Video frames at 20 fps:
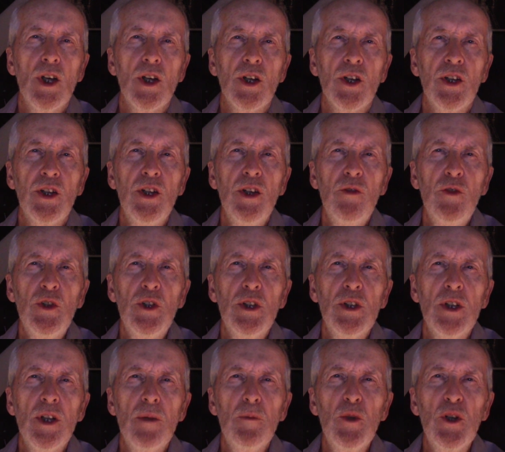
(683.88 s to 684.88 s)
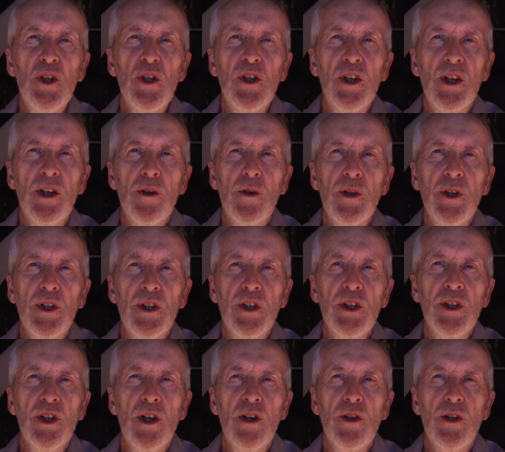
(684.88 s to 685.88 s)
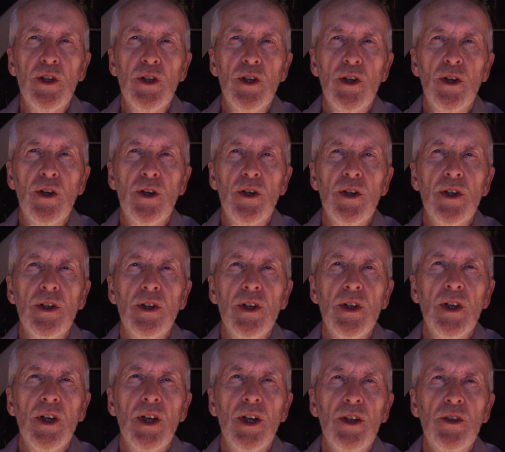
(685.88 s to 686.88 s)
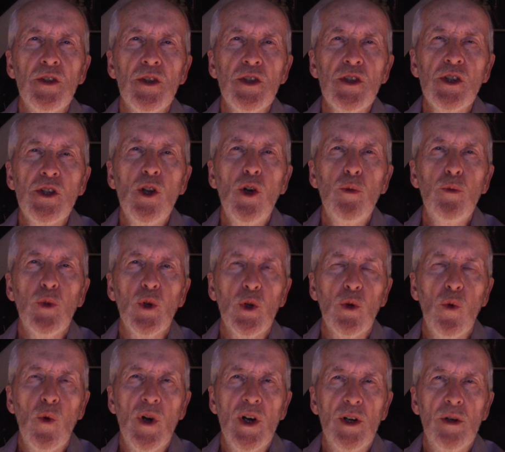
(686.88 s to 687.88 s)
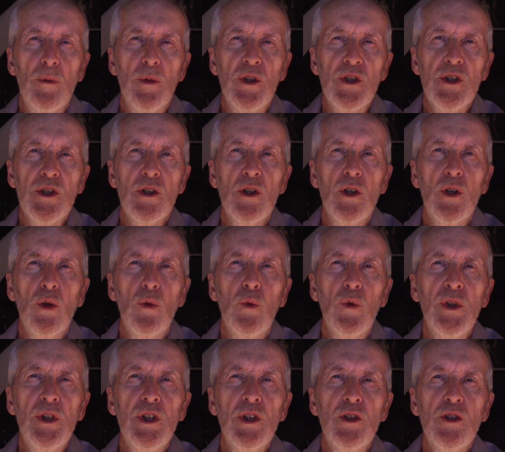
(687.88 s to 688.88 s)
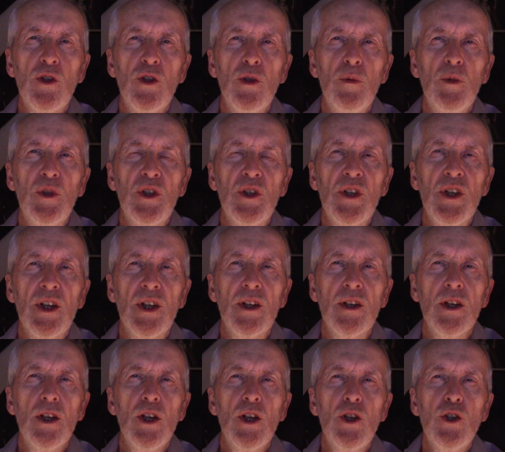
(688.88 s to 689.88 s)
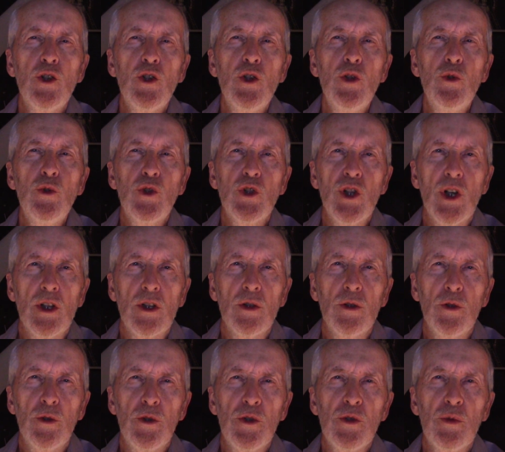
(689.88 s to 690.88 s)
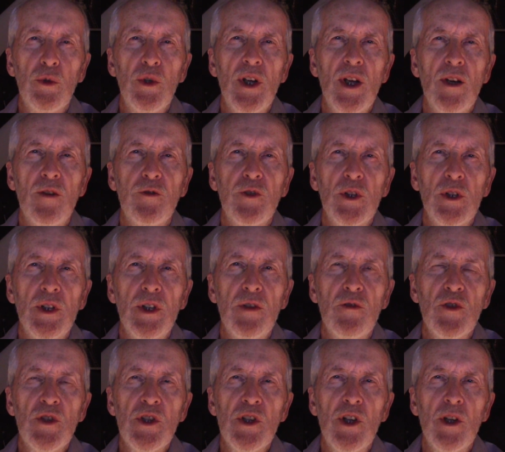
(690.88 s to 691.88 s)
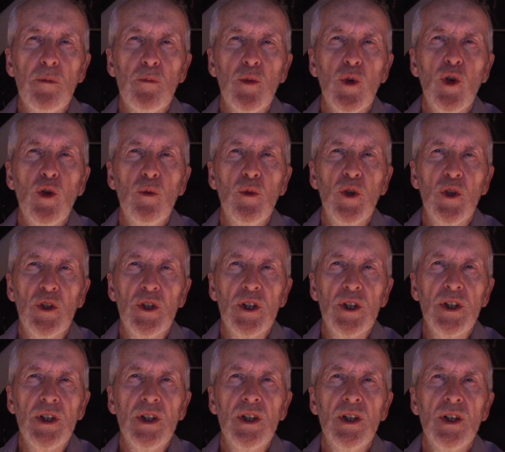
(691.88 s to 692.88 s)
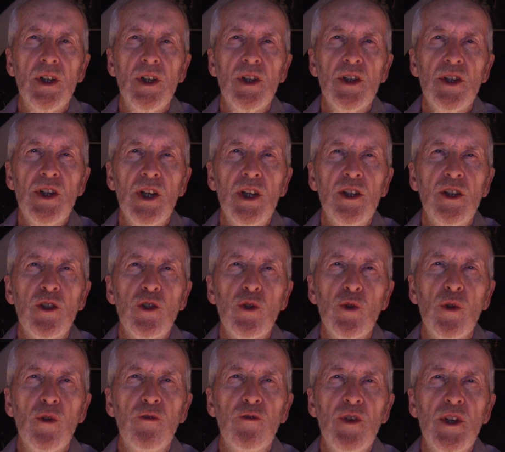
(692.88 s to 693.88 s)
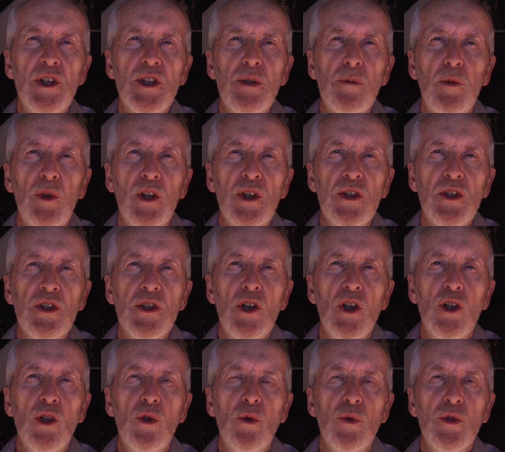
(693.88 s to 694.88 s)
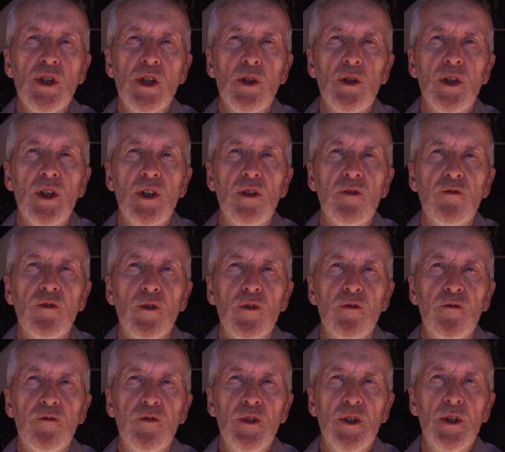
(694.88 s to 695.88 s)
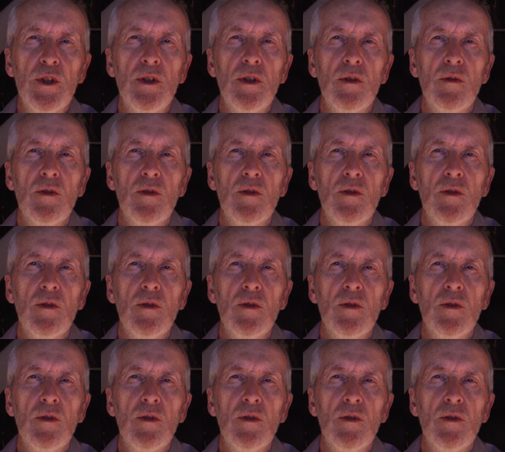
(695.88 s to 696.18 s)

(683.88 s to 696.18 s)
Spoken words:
Given the limited area in our yard and the slope requirements, we determined that 2 truckloads would have to leave the site permanently, taken to a friend's place who was looking for fill,